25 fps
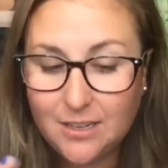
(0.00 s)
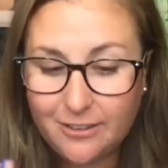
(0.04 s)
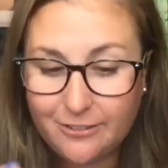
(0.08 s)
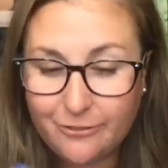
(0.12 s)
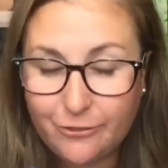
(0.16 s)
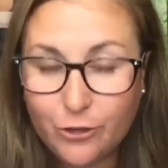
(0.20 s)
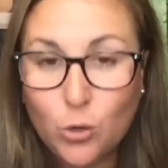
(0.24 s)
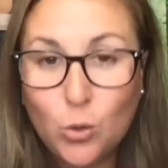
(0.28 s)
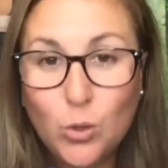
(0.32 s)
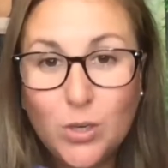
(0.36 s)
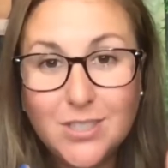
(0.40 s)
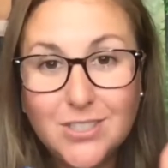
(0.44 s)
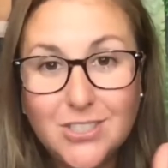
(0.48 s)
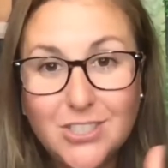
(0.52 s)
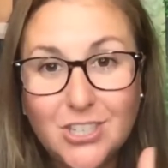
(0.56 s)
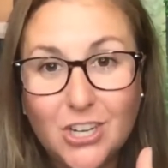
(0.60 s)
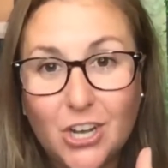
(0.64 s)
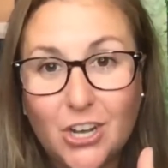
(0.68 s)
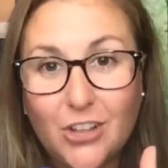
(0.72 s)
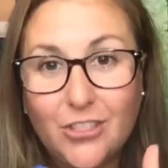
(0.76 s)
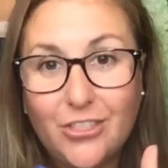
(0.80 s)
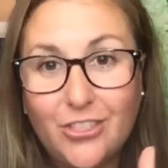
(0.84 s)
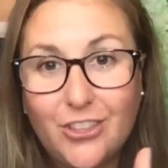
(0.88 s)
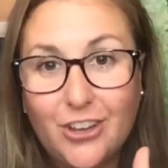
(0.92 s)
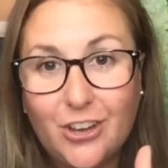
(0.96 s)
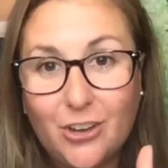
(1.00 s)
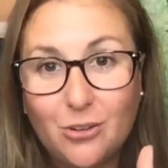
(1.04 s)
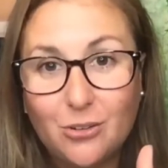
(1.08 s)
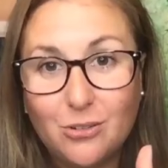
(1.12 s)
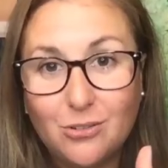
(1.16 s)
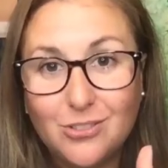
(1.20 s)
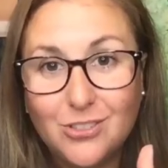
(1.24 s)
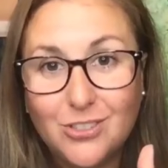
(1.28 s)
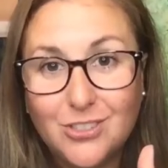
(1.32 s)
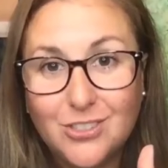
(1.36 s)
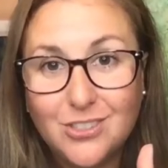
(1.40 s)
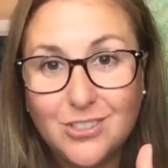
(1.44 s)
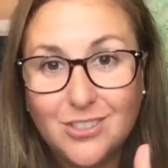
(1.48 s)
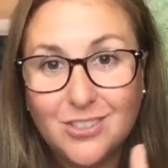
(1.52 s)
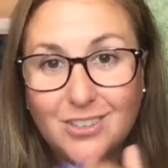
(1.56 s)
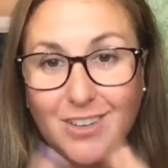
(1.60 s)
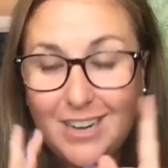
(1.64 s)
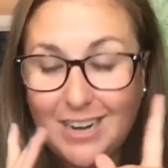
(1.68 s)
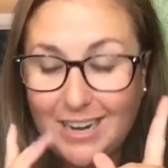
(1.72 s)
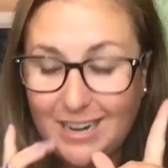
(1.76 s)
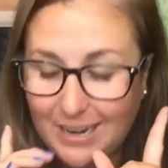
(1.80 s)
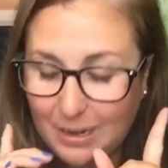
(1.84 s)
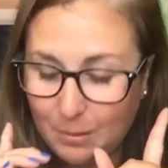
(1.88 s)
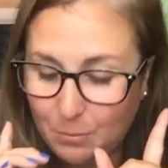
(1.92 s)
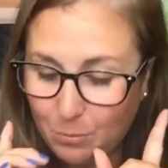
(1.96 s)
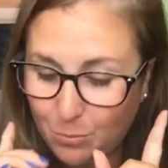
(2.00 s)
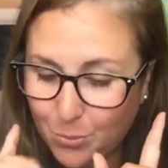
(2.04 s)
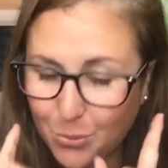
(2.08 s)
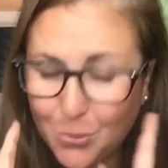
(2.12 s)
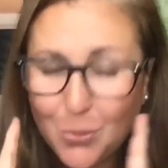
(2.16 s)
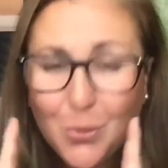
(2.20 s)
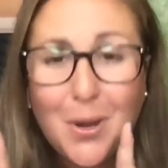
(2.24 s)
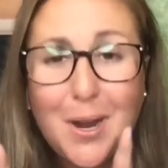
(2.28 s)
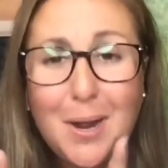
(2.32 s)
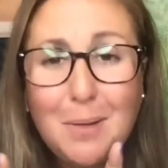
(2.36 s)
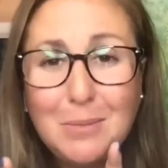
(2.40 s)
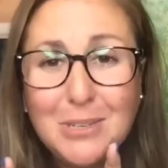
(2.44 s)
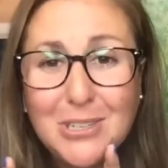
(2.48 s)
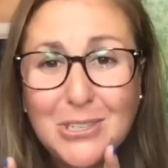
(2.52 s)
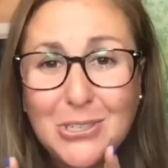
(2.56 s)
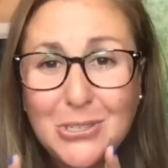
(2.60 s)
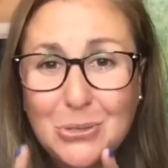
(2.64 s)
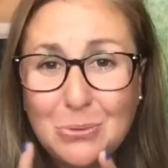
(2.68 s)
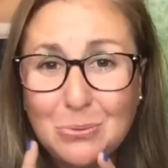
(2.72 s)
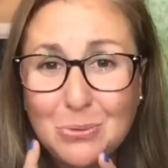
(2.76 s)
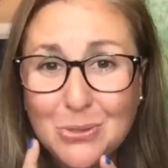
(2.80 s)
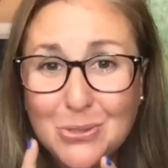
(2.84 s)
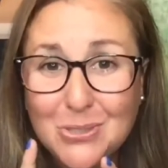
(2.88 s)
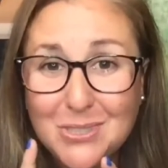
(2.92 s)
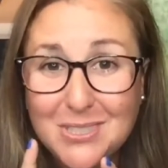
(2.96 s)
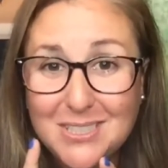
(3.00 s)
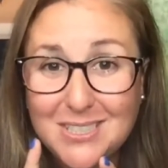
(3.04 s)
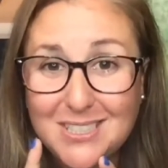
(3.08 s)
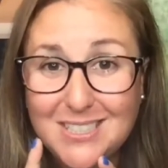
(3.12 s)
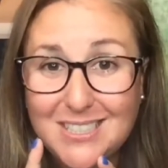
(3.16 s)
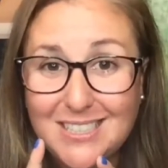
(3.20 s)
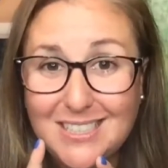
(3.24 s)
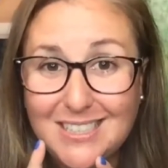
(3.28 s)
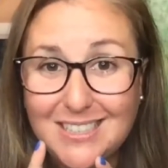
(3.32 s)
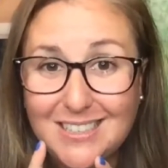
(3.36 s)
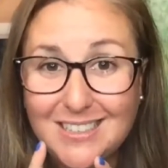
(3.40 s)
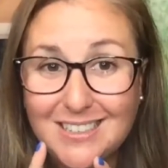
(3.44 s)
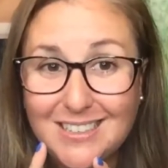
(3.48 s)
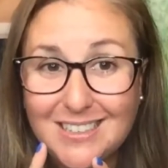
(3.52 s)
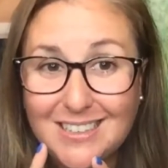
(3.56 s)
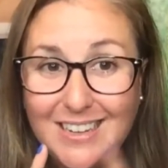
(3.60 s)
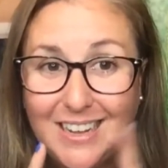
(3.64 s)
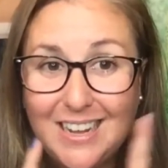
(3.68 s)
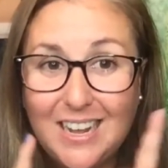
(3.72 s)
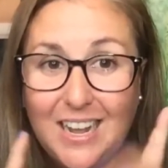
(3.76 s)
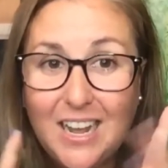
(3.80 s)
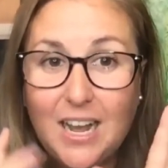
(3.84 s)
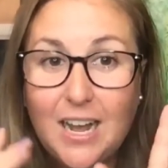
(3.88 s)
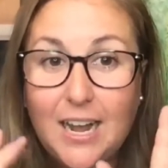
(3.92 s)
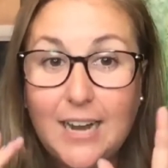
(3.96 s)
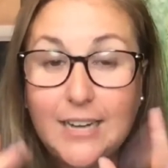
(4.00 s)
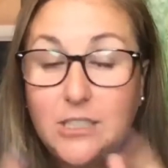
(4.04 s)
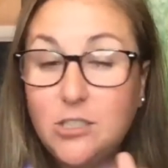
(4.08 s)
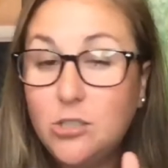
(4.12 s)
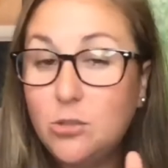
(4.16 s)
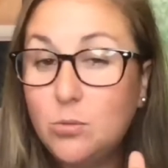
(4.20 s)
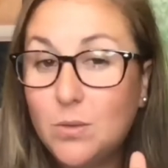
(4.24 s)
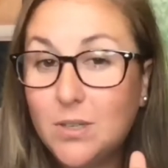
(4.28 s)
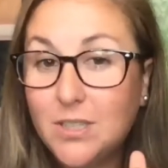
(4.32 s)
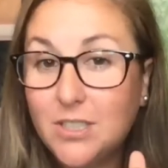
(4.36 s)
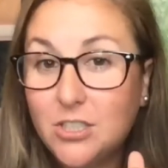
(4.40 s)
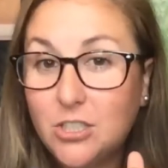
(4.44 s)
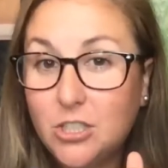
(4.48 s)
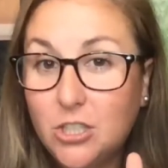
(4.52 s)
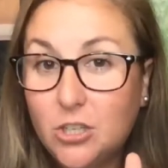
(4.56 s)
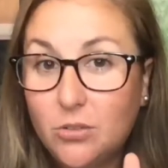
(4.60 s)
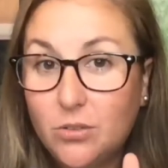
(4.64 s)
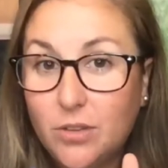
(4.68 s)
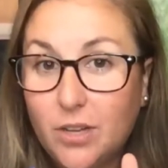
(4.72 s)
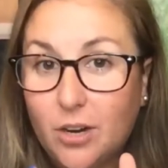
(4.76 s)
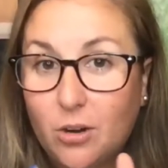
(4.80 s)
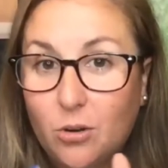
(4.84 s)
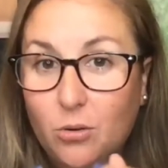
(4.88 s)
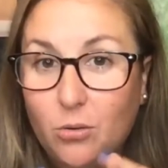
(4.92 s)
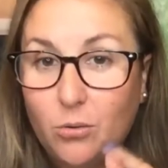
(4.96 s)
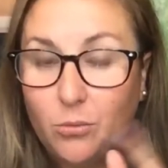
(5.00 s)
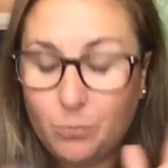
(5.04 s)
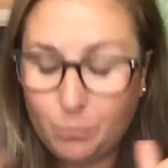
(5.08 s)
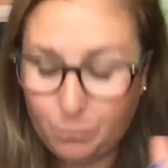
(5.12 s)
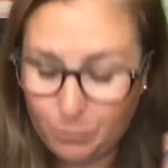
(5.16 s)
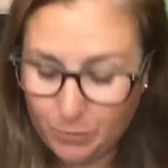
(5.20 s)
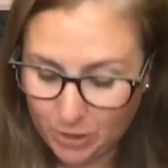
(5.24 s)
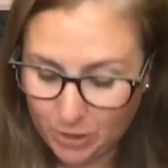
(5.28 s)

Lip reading: Focus on those, and I promise you will succeed. I do want to know though,